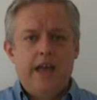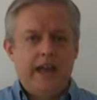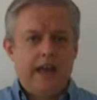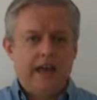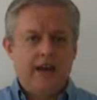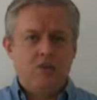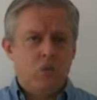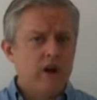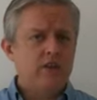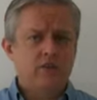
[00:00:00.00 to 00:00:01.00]
And
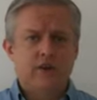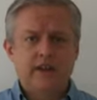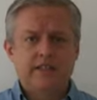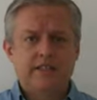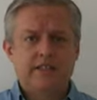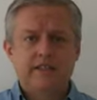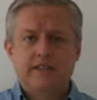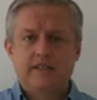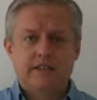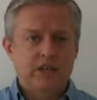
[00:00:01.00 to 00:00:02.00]
one of the
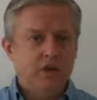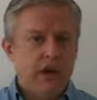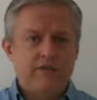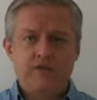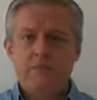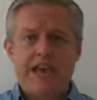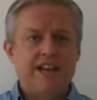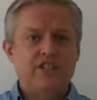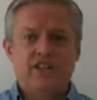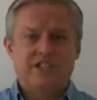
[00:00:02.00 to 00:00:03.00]
risks that you have to
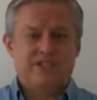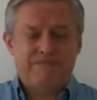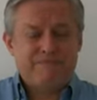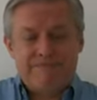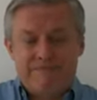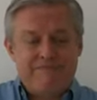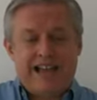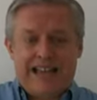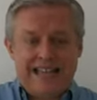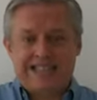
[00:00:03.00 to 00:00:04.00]
manage, and
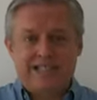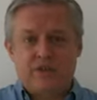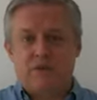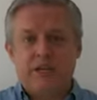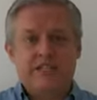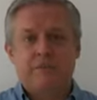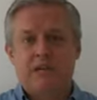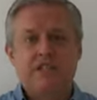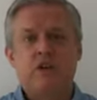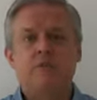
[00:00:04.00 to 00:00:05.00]
I guess it's a risk,
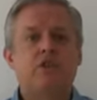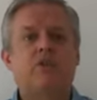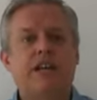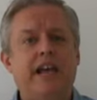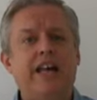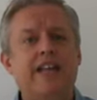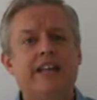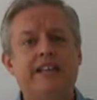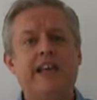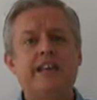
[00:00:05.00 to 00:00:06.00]
but it's almost a
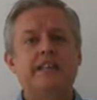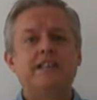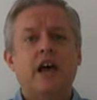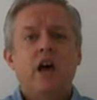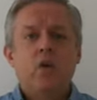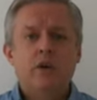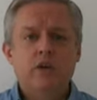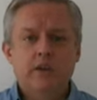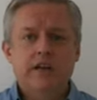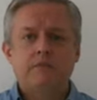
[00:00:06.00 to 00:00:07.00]
reality, and that is when
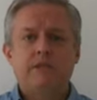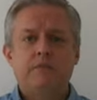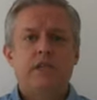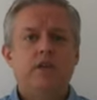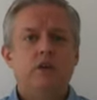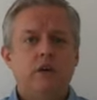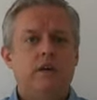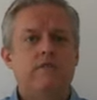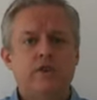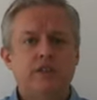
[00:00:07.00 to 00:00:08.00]
you adopt something new,
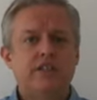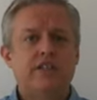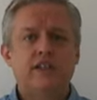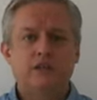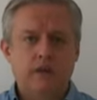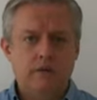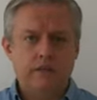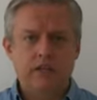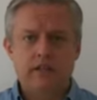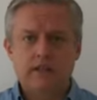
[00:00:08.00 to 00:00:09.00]
at first things are going to
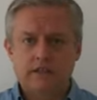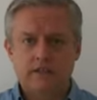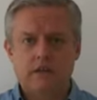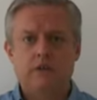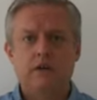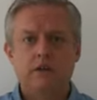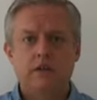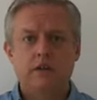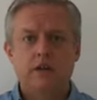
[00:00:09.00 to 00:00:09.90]
be a little slower.